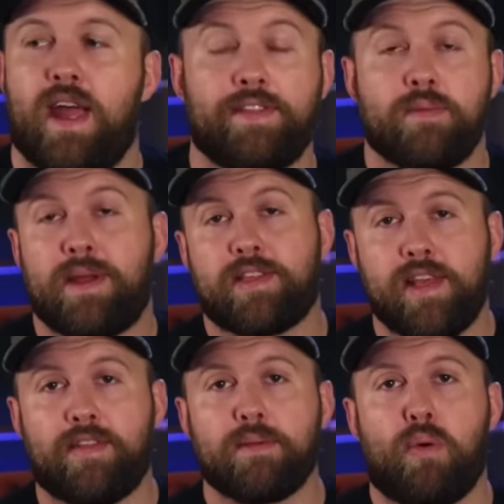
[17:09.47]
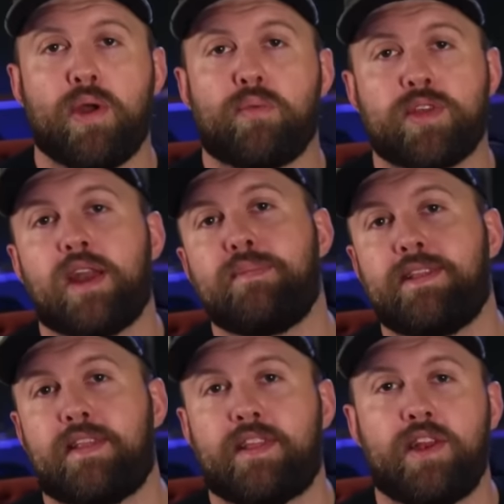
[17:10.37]
And their big selling point was going to be
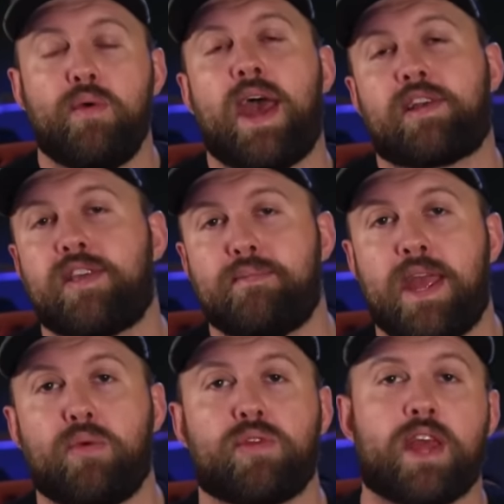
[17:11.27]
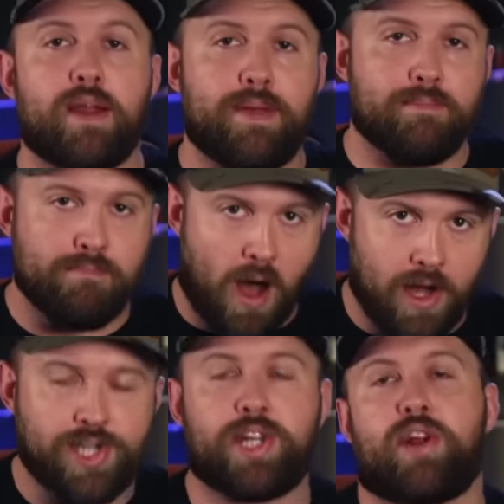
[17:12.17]
that the new X M eight was going to be
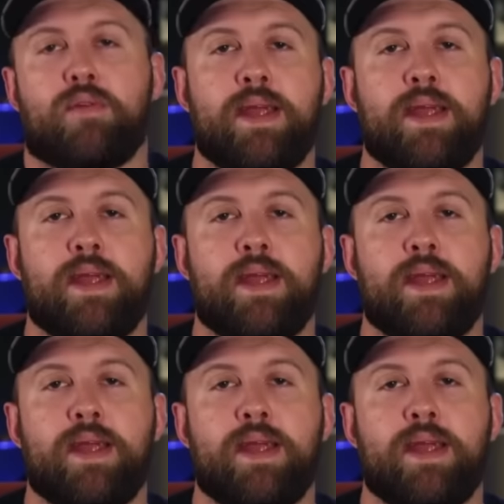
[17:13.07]
modular,